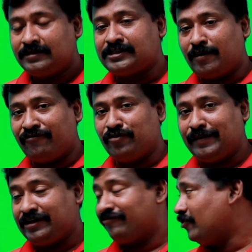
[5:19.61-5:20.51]
Some of you
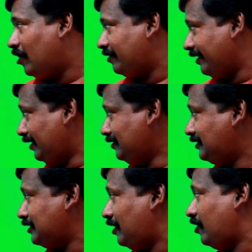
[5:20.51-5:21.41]
might have got in,
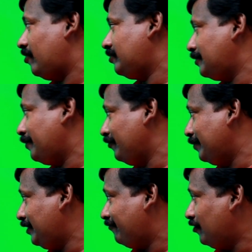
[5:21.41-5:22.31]
or some of you
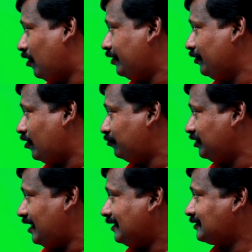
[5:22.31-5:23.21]
might have got your
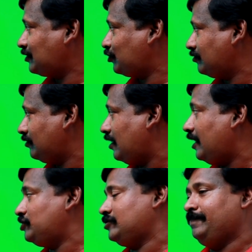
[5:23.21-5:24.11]
option as
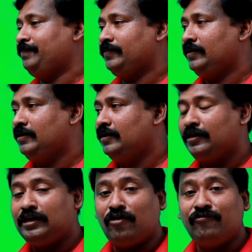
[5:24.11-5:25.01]
at.
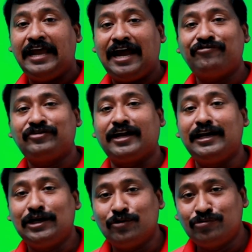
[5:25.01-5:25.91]
Now we have to
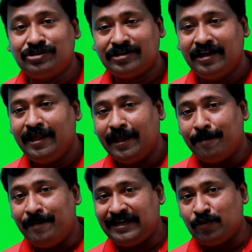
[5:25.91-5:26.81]
conclude
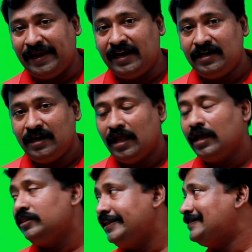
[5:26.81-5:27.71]
between
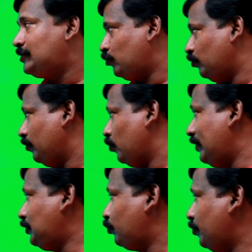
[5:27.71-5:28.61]
these two,
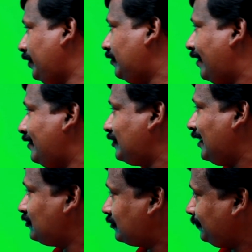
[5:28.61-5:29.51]
which would be the right
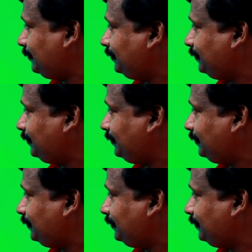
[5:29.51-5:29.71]
answer.